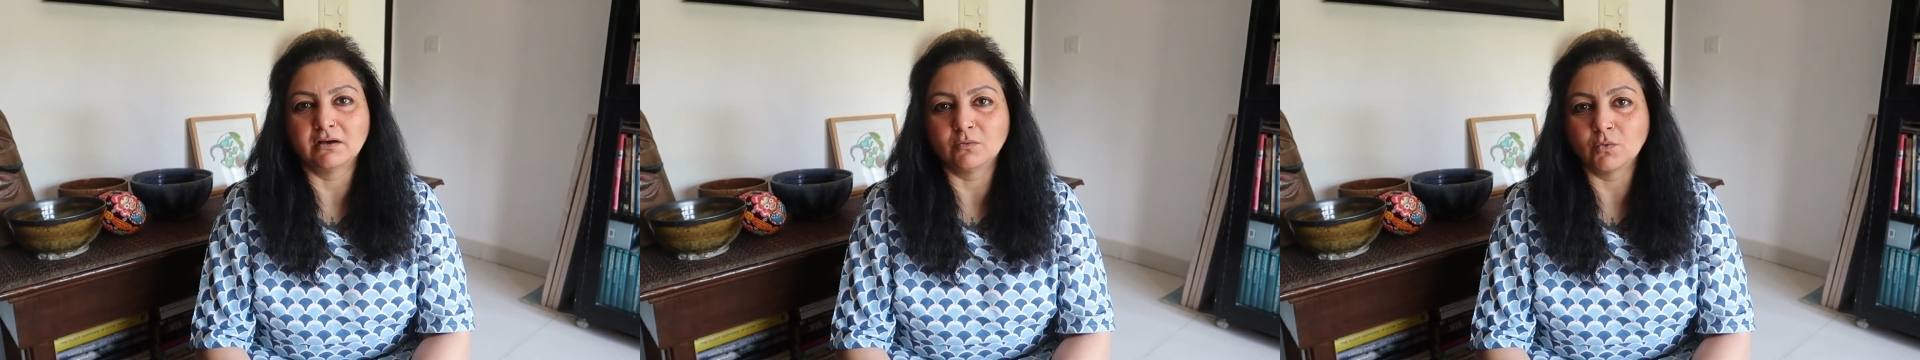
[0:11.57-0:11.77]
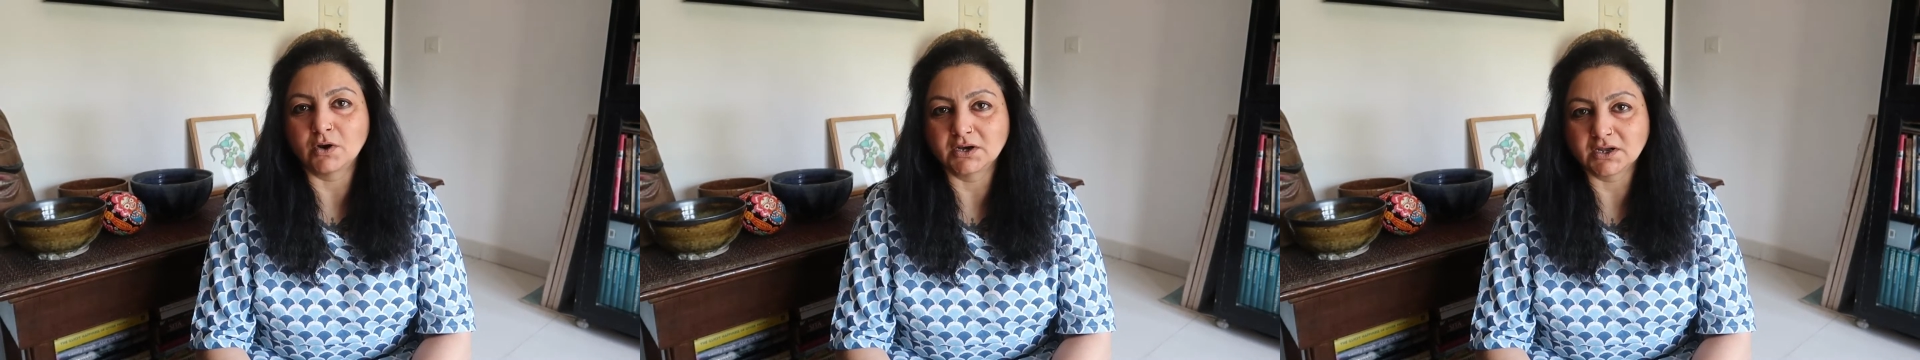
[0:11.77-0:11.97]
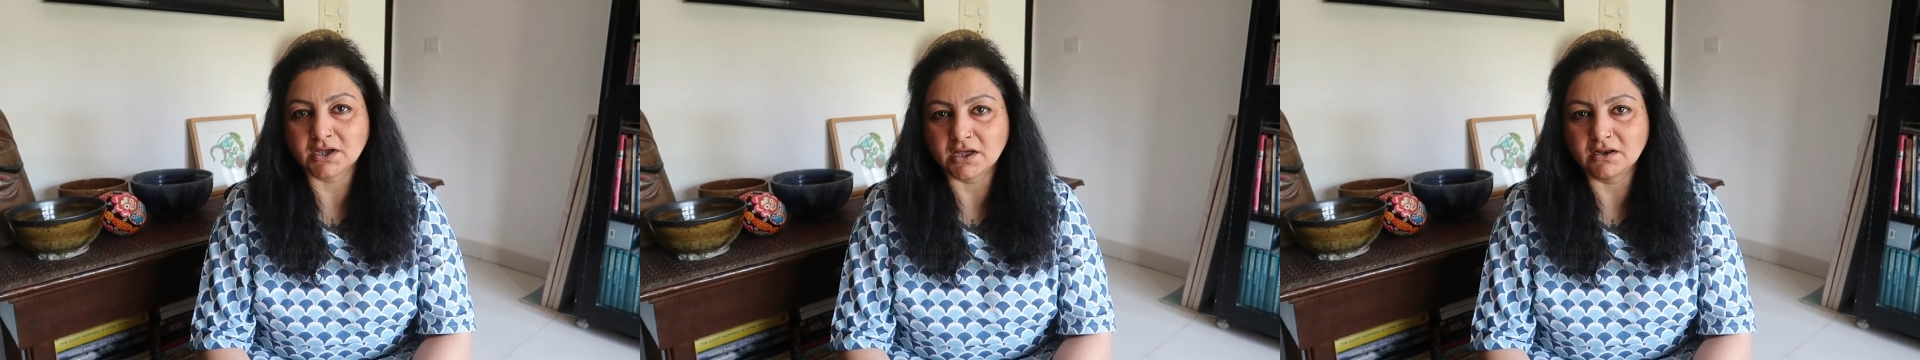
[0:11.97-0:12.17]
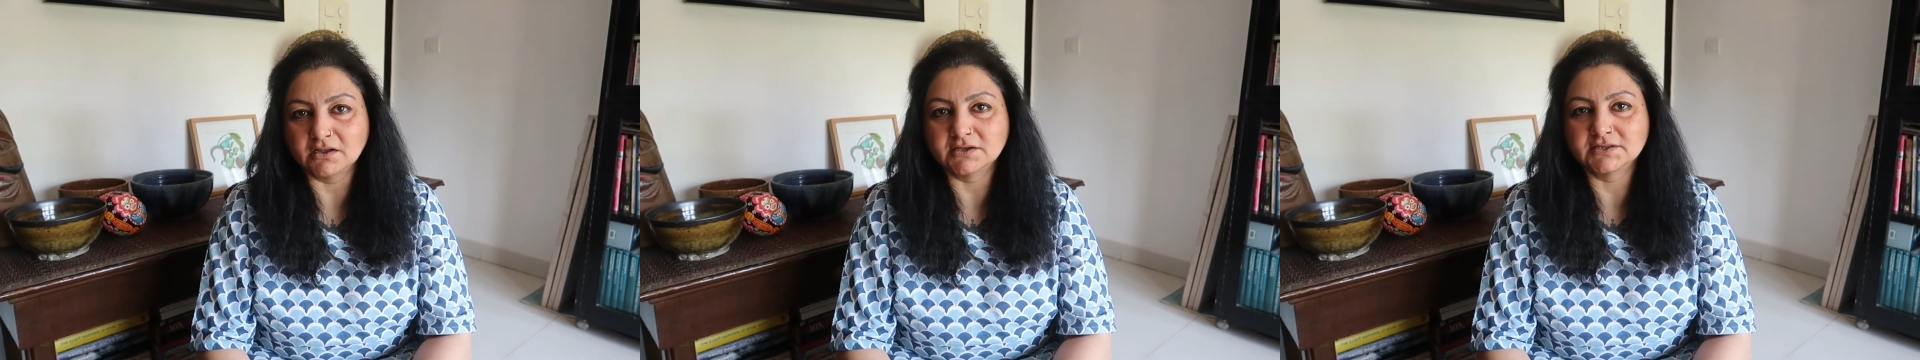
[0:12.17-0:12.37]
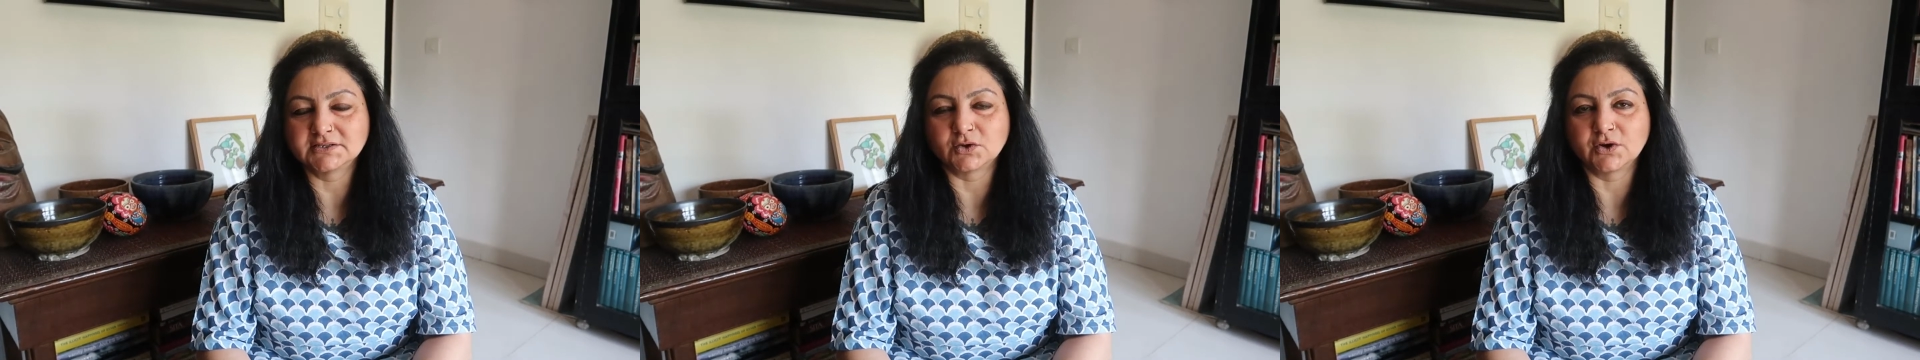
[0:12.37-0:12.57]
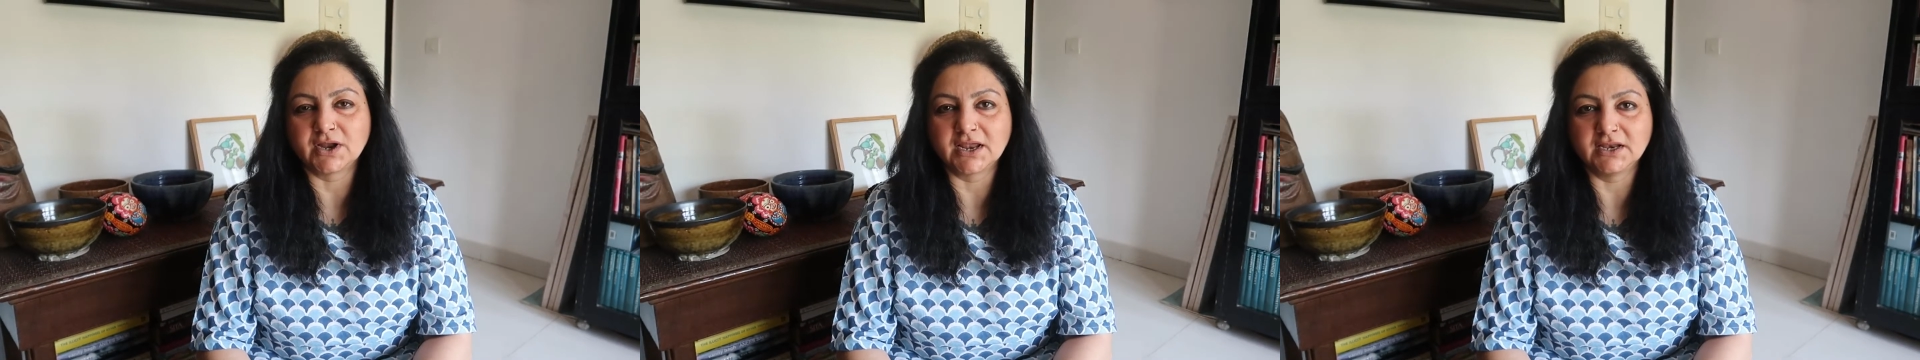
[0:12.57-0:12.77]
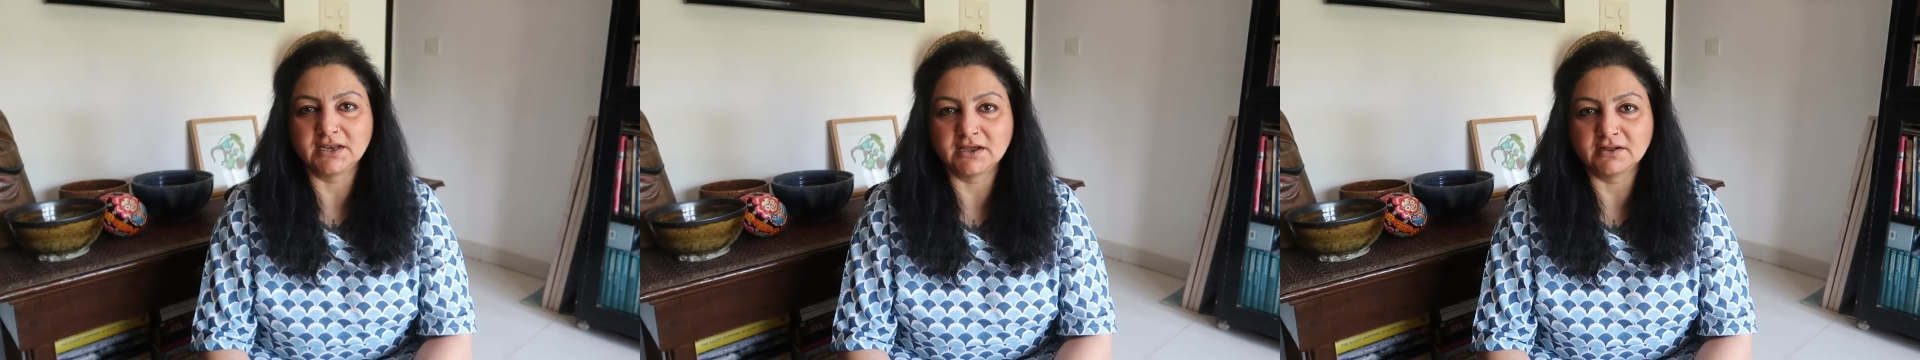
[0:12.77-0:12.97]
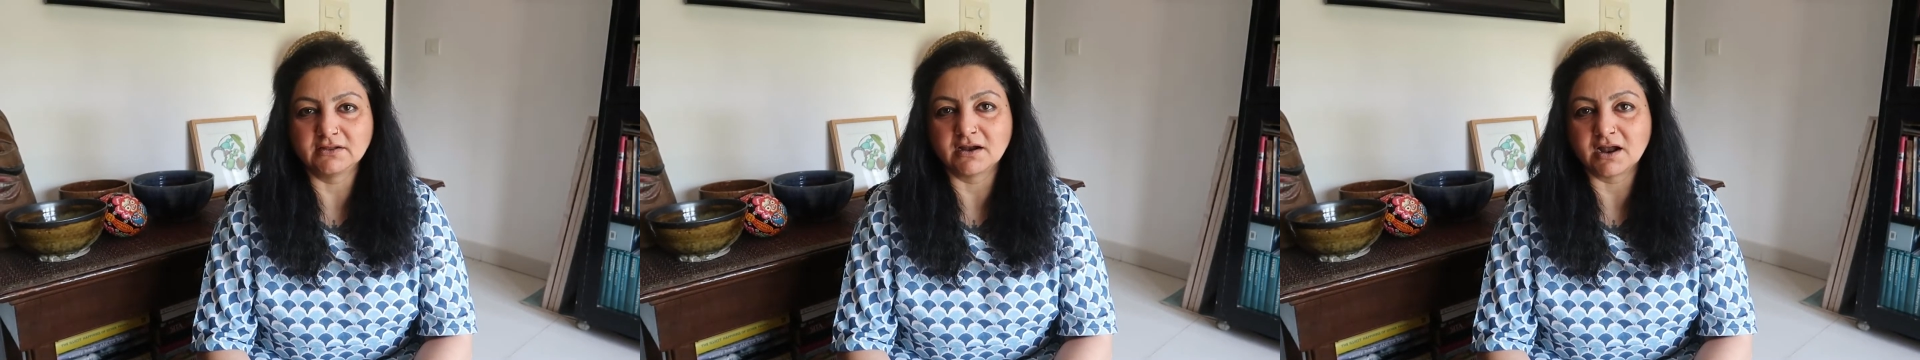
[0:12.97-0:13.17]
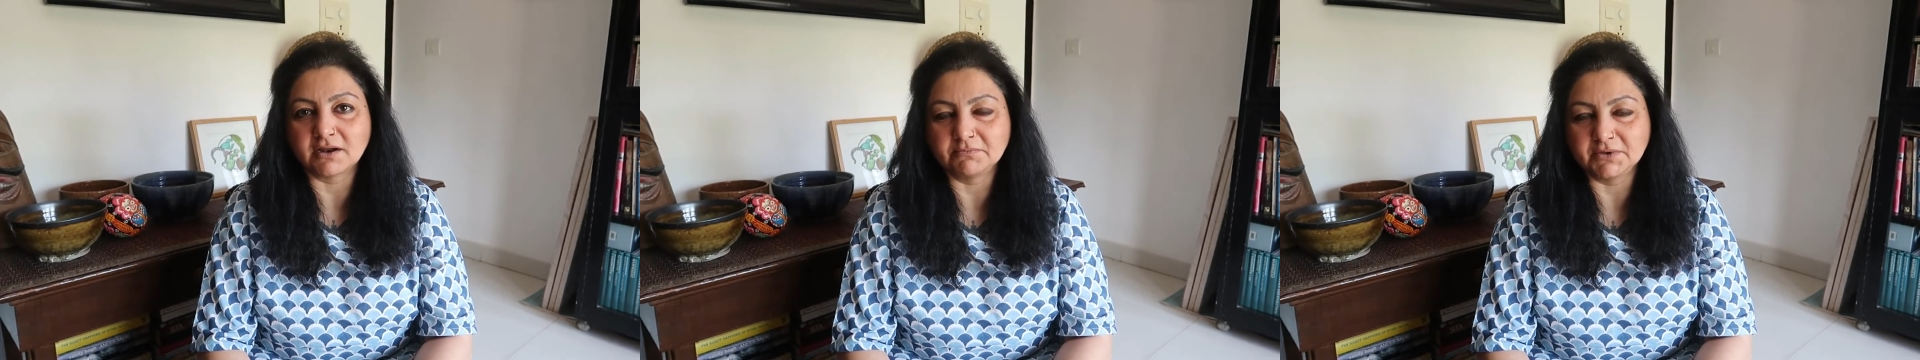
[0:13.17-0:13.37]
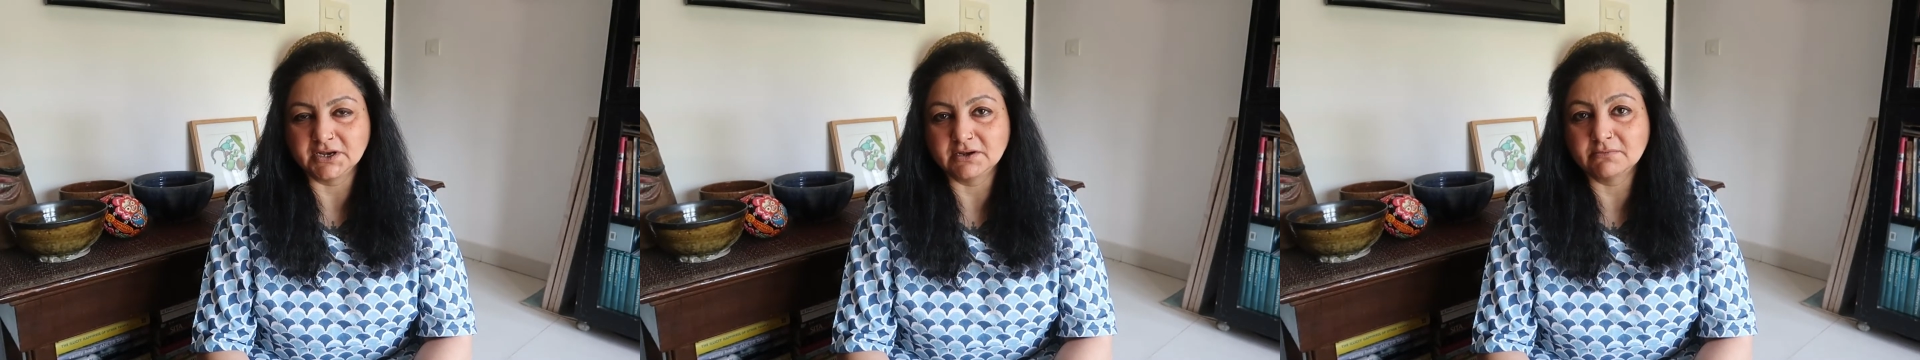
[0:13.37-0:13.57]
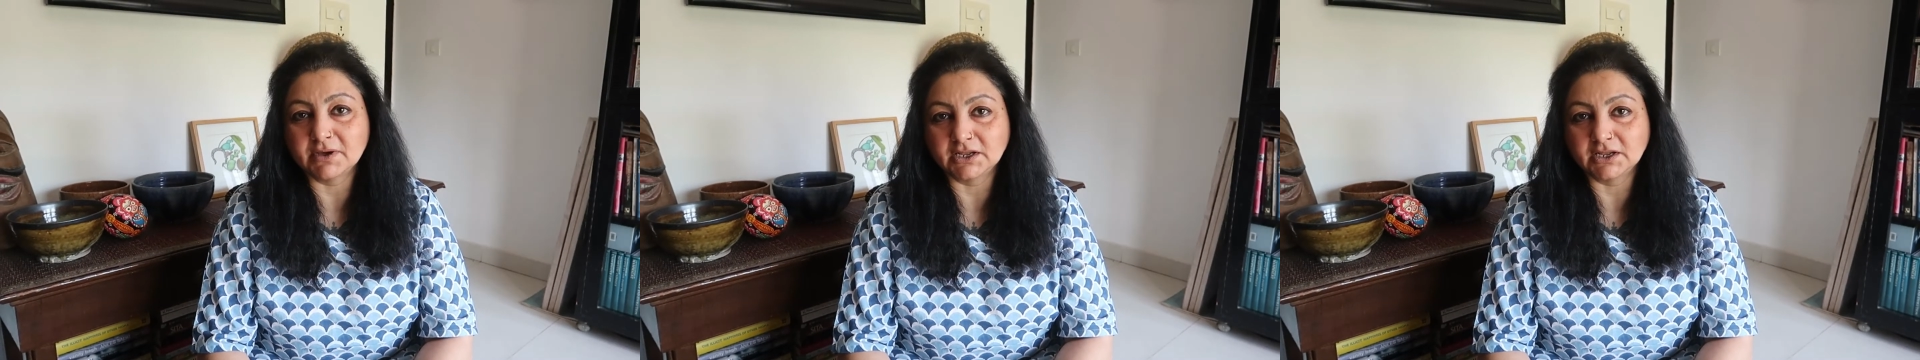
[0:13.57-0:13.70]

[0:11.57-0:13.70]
watercolors or any other art medium